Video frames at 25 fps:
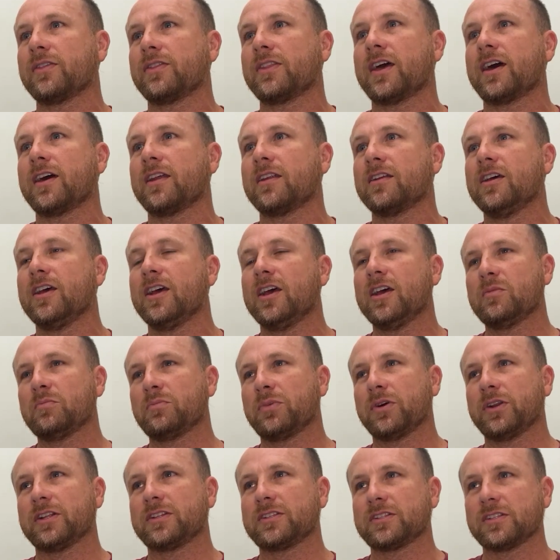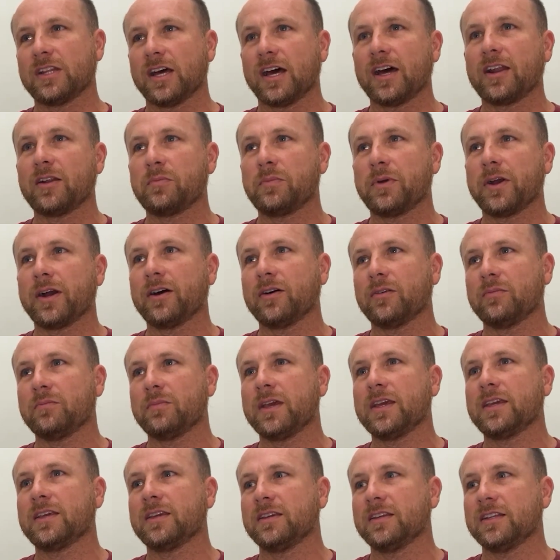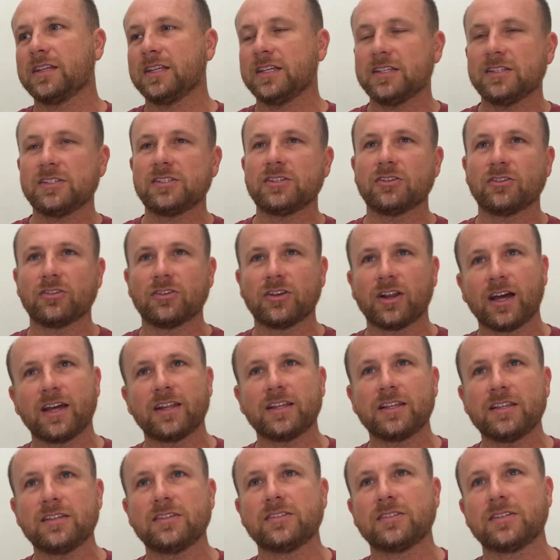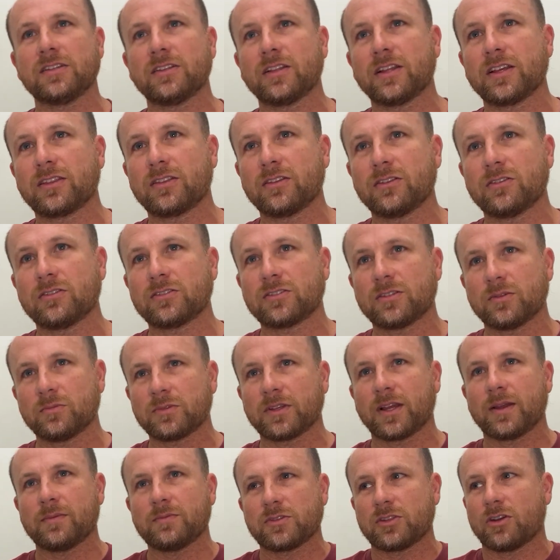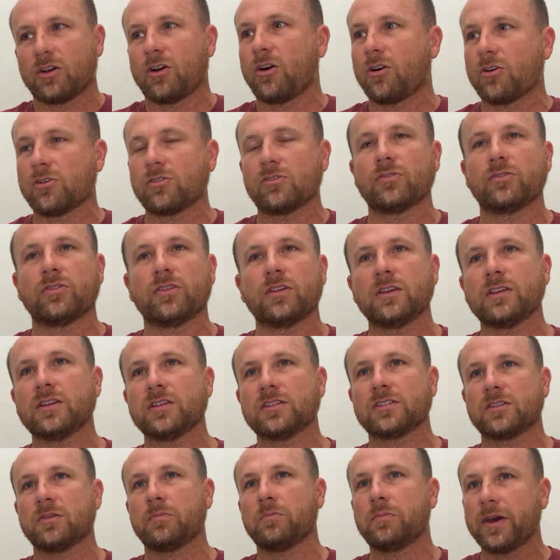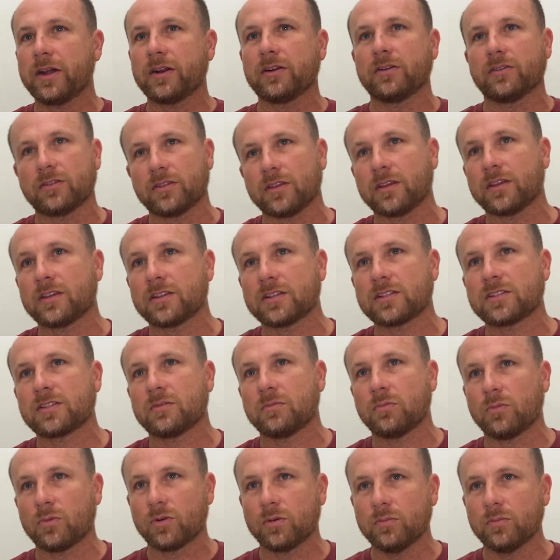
that, but it's not about making it easy or not easy. There's sometimes the harder thing is the better thing. It's the more